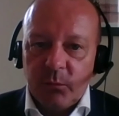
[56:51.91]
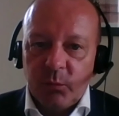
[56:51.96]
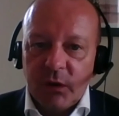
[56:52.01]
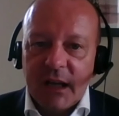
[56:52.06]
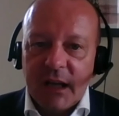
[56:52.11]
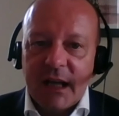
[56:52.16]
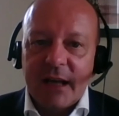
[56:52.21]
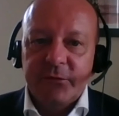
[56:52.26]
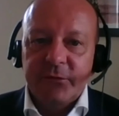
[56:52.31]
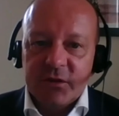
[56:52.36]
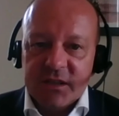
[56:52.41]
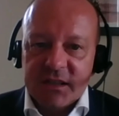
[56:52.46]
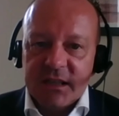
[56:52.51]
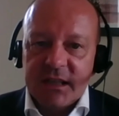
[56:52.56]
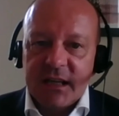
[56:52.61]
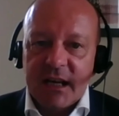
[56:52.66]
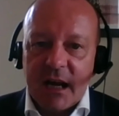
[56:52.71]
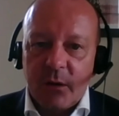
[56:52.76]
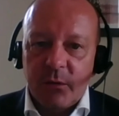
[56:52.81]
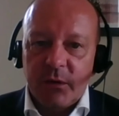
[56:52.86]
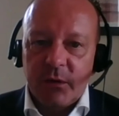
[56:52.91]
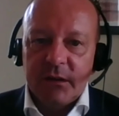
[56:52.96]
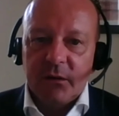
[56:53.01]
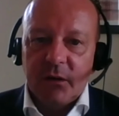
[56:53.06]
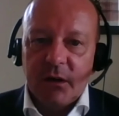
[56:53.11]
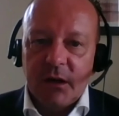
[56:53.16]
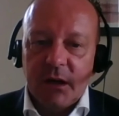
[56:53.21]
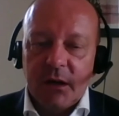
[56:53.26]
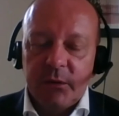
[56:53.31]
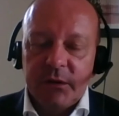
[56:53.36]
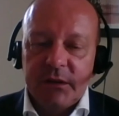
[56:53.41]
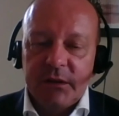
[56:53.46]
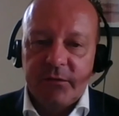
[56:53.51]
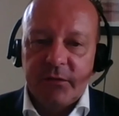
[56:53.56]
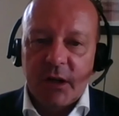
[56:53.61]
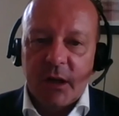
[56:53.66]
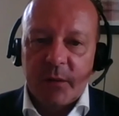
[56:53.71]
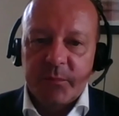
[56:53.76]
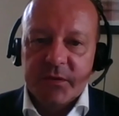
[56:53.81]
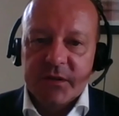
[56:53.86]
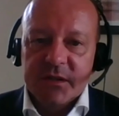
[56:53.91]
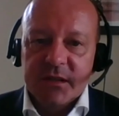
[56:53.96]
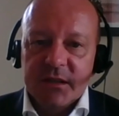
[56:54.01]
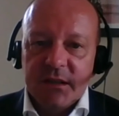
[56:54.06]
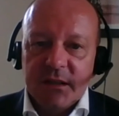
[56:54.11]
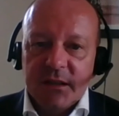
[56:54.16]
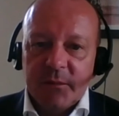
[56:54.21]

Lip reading: have to see how it develops.